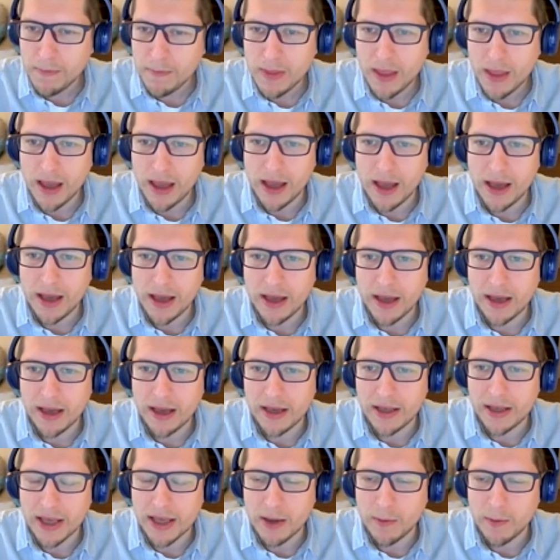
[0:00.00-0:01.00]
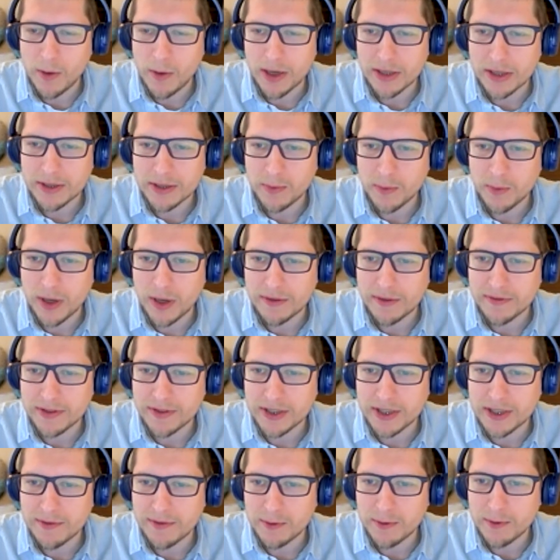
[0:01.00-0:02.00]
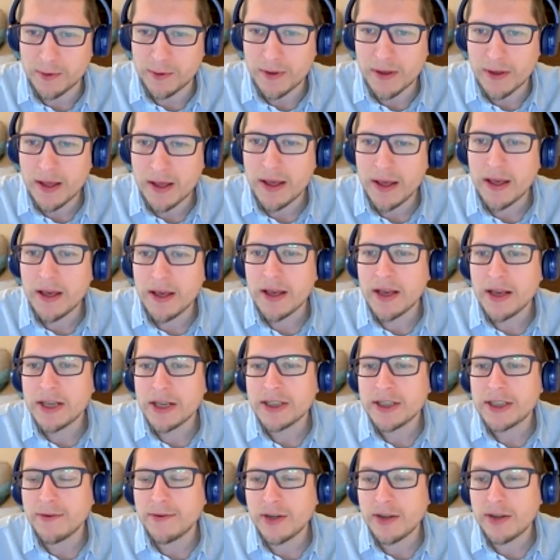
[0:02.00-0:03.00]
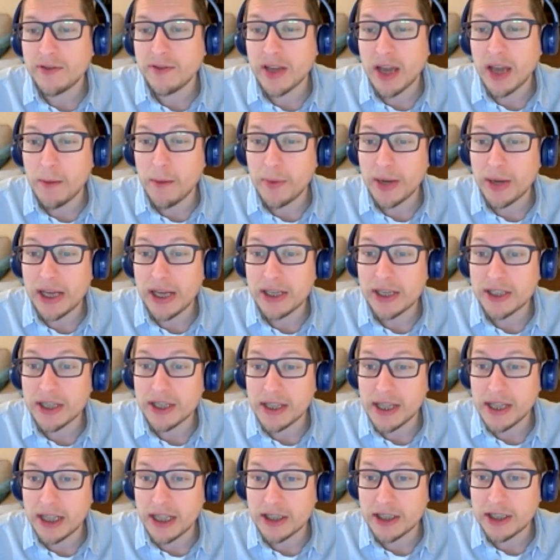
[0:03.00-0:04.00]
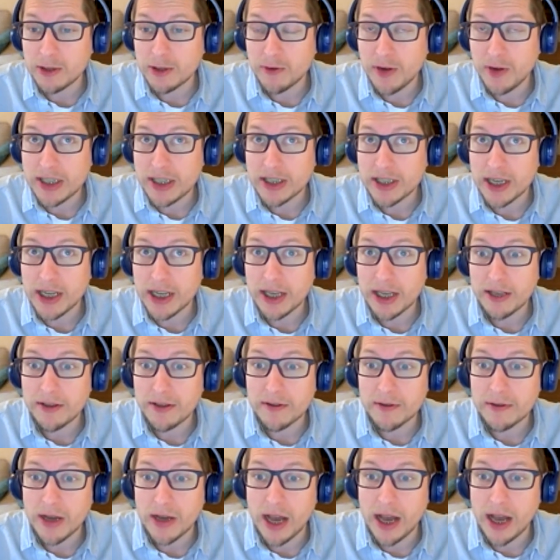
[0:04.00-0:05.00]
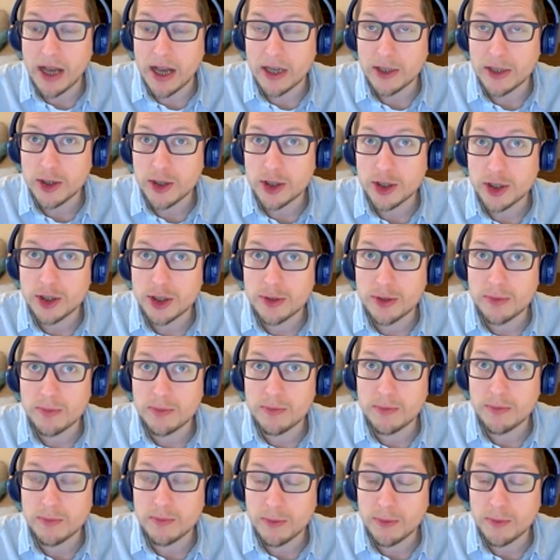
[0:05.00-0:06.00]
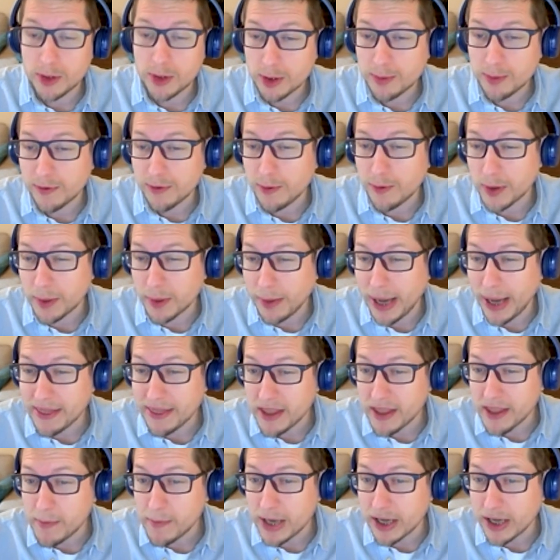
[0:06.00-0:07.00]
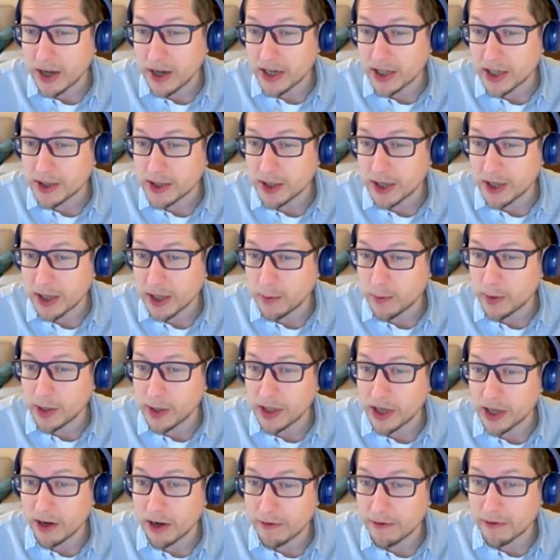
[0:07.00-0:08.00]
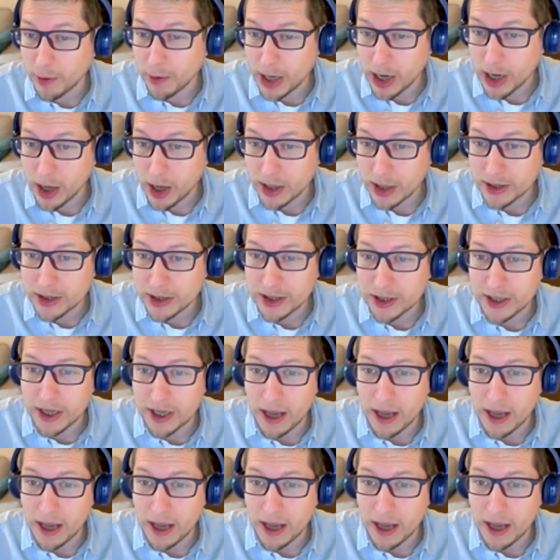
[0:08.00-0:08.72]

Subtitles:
Worked for several different companies. And then till recently, just before the pandemic, I decided I wanted to go freelance.